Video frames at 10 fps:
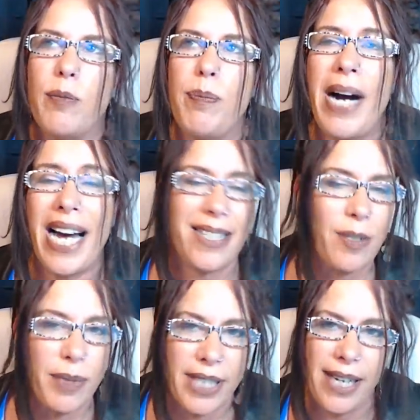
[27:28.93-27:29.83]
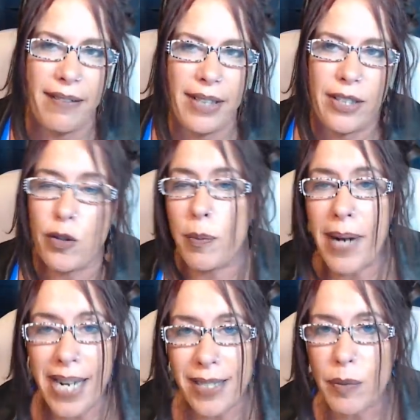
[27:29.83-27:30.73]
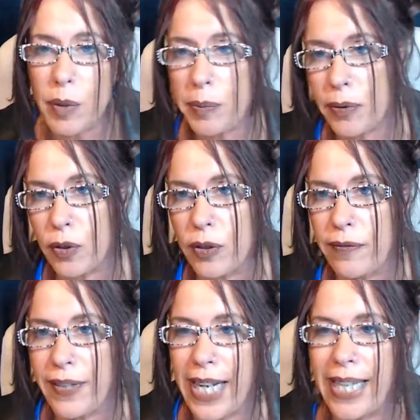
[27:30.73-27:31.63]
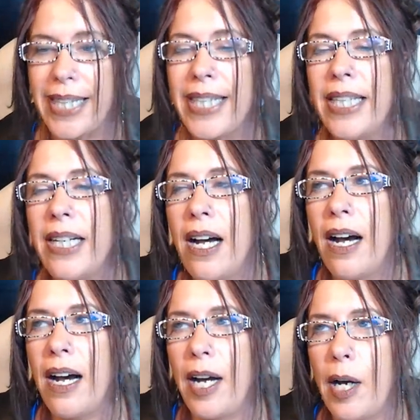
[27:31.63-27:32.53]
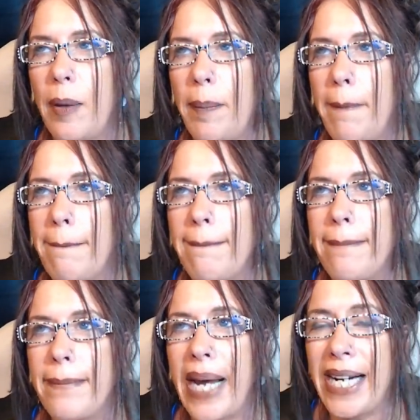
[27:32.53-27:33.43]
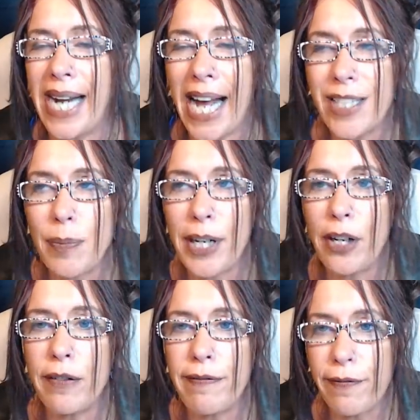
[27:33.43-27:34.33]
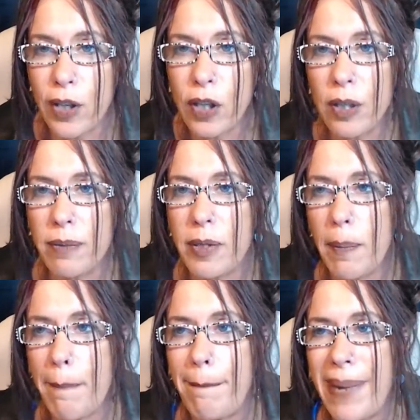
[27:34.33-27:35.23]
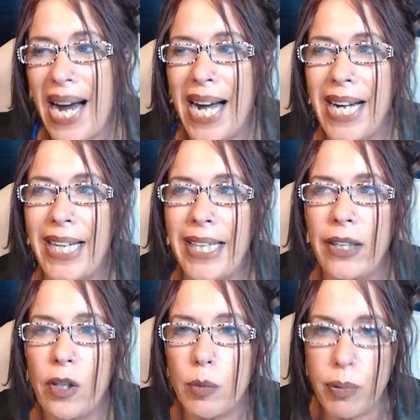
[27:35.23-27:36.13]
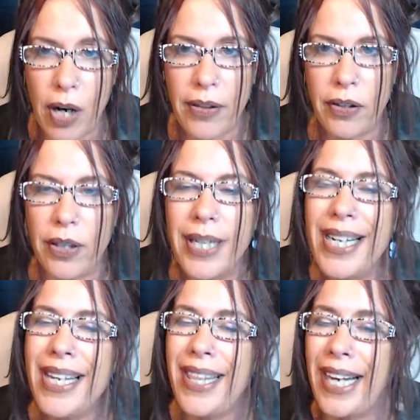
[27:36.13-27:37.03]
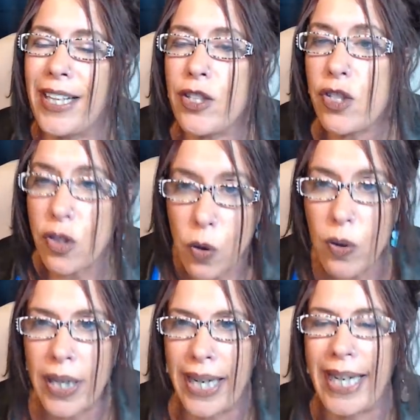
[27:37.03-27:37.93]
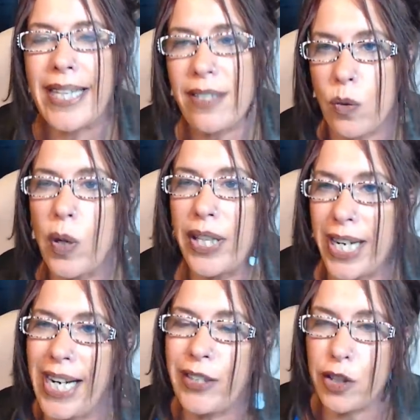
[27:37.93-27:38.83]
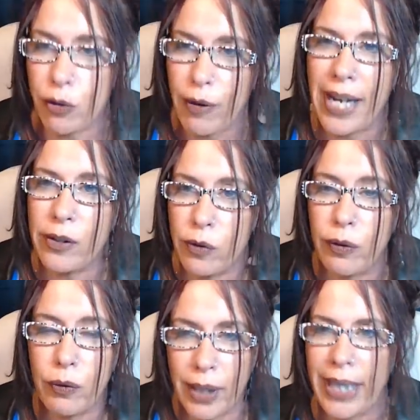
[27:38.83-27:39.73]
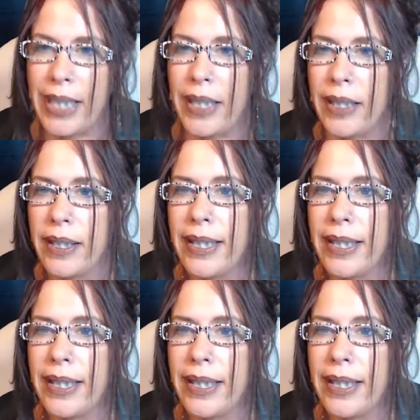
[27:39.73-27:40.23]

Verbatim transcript: possible evidence, or possible proof that, um, and it has been confirmed by her brother that Kocourek is the one that actually ran over Ricky,